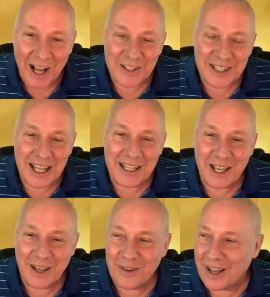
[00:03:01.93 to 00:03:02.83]
I said
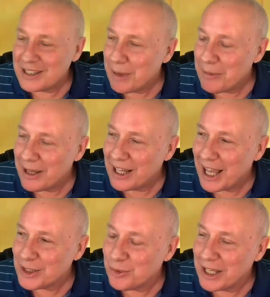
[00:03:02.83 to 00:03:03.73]
the I said maybe
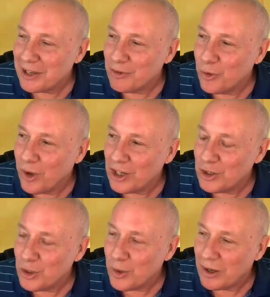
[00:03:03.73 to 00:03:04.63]
last week if you want to
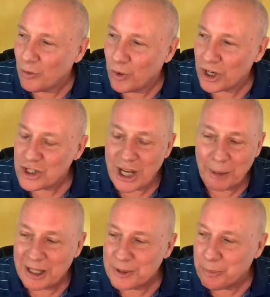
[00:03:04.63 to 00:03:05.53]
do a workshop that's